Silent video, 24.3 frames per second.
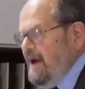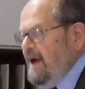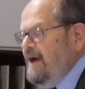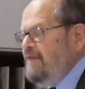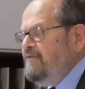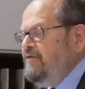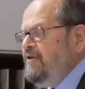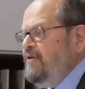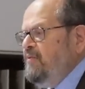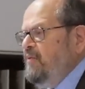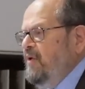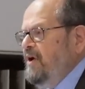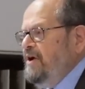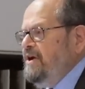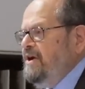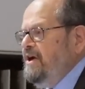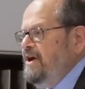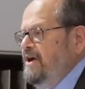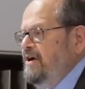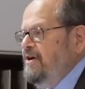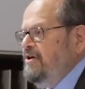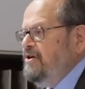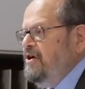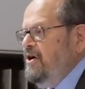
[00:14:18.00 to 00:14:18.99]
everyone
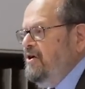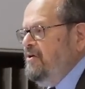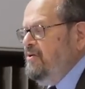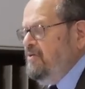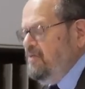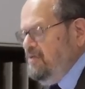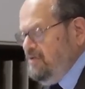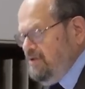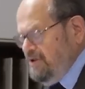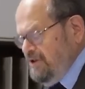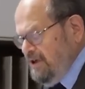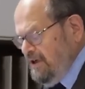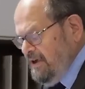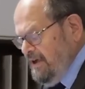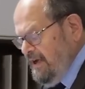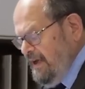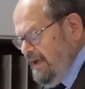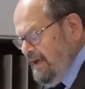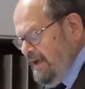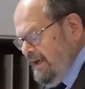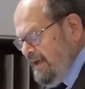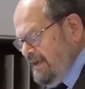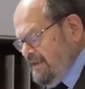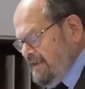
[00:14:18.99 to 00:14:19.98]
here knows
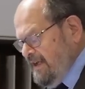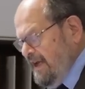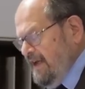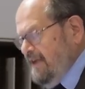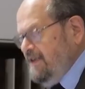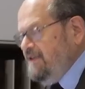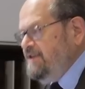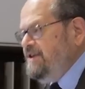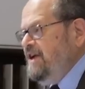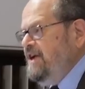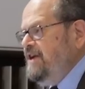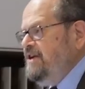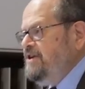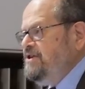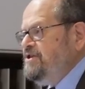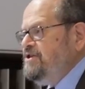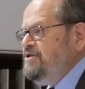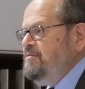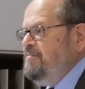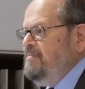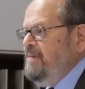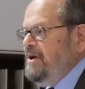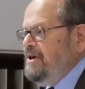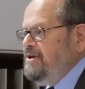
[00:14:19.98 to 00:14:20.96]
it takes heat
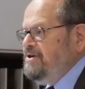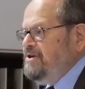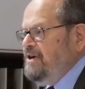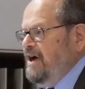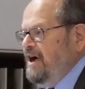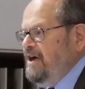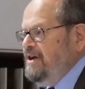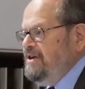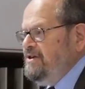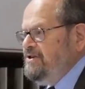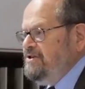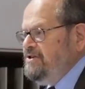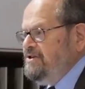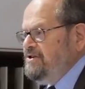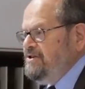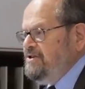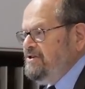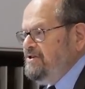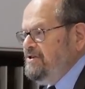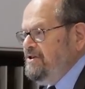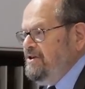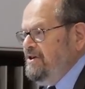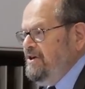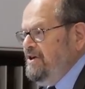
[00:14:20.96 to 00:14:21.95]
to melt
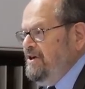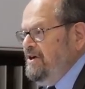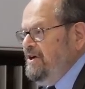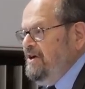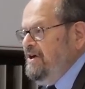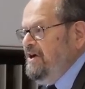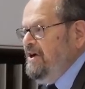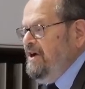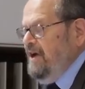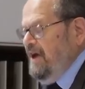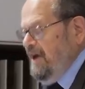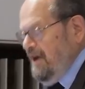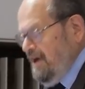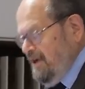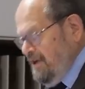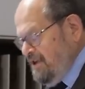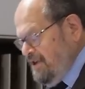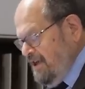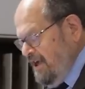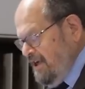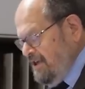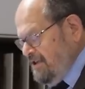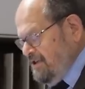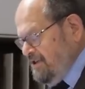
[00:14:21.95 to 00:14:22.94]
ice, and
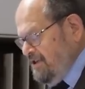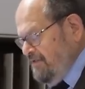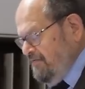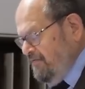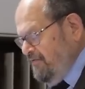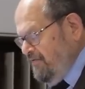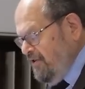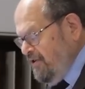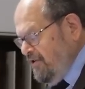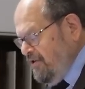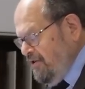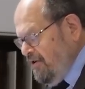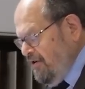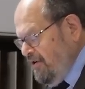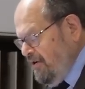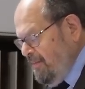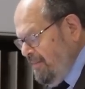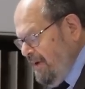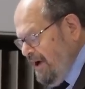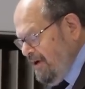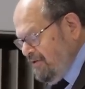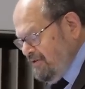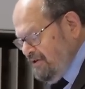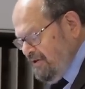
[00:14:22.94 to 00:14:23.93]
it takes a further
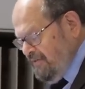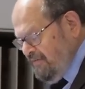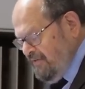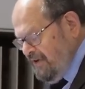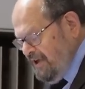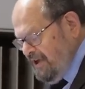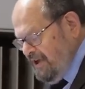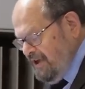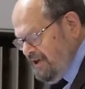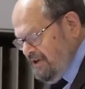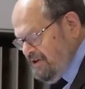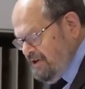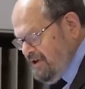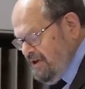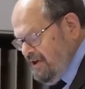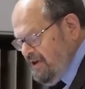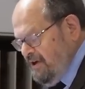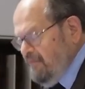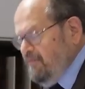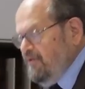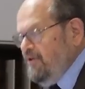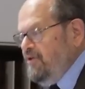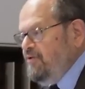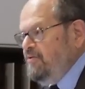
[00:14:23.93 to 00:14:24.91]
amount of heat
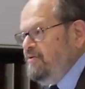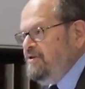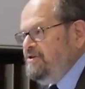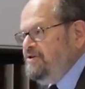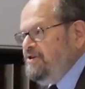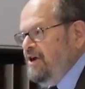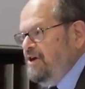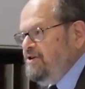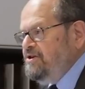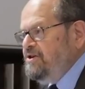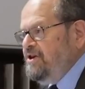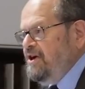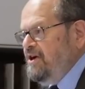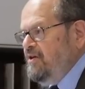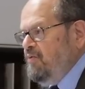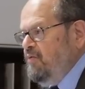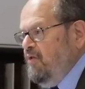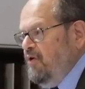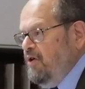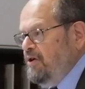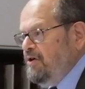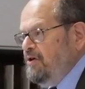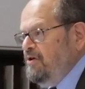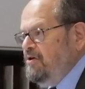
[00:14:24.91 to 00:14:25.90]
for the resulting
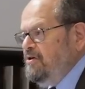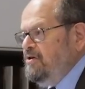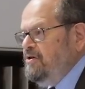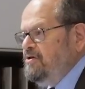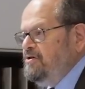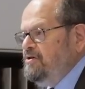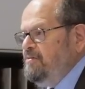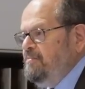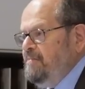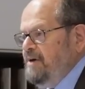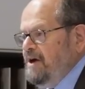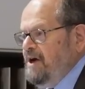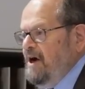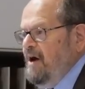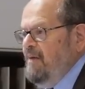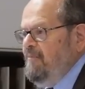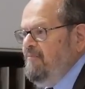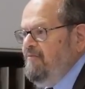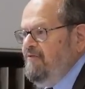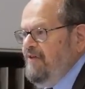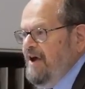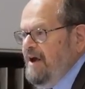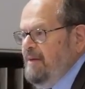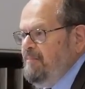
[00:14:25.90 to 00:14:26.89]
water to
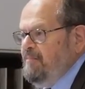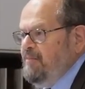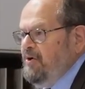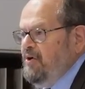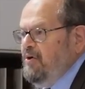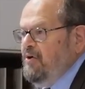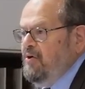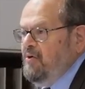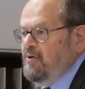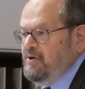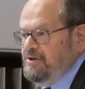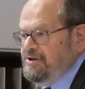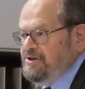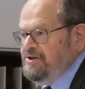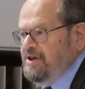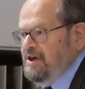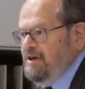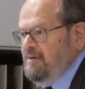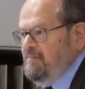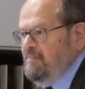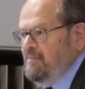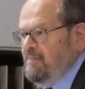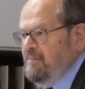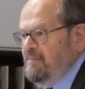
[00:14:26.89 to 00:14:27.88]
become vapor or
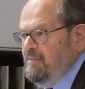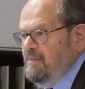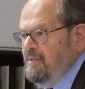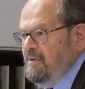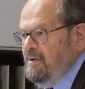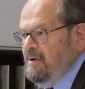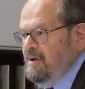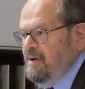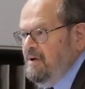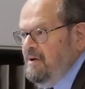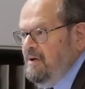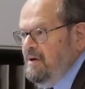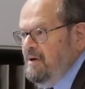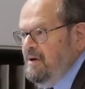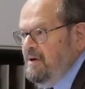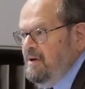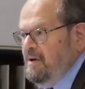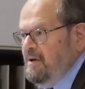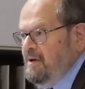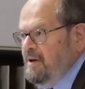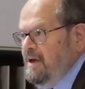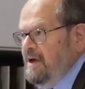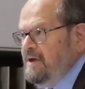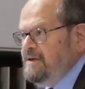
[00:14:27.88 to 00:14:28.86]
steam.
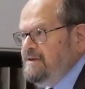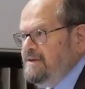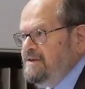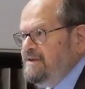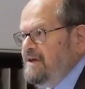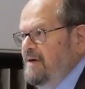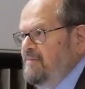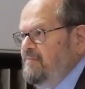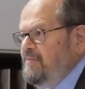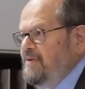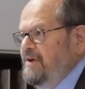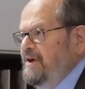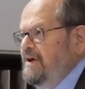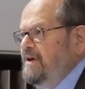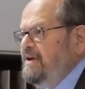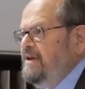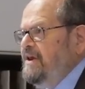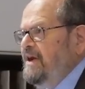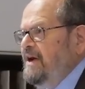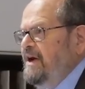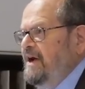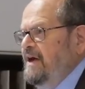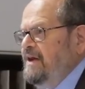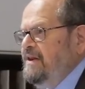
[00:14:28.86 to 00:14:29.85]
That's something
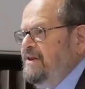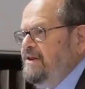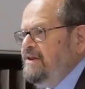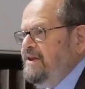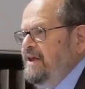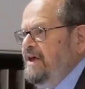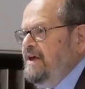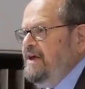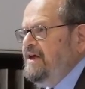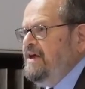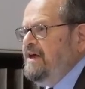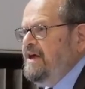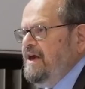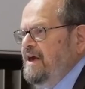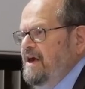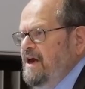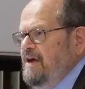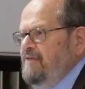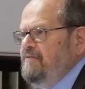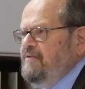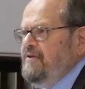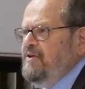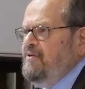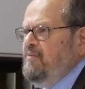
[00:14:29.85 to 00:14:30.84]
that I think
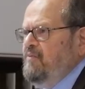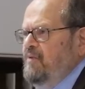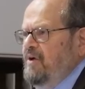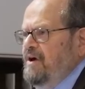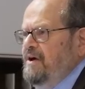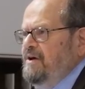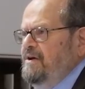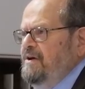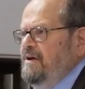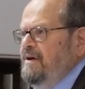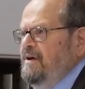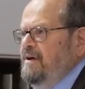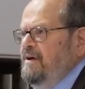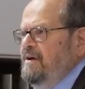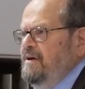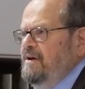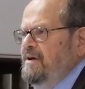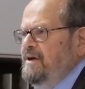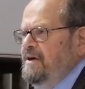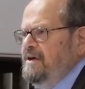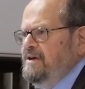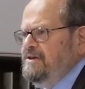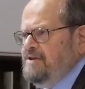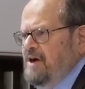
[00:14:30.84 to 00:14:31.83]
everyone
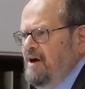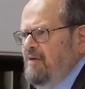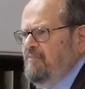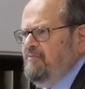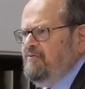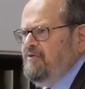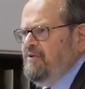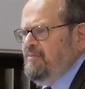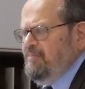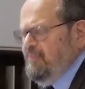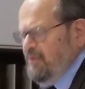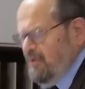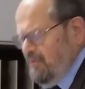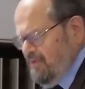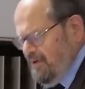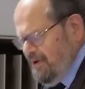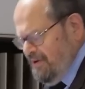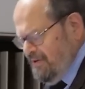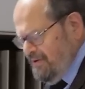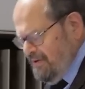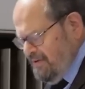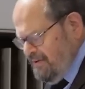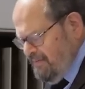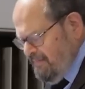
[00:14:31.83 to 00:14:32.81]
is comfortable
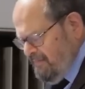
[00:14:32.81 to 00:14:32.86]
with.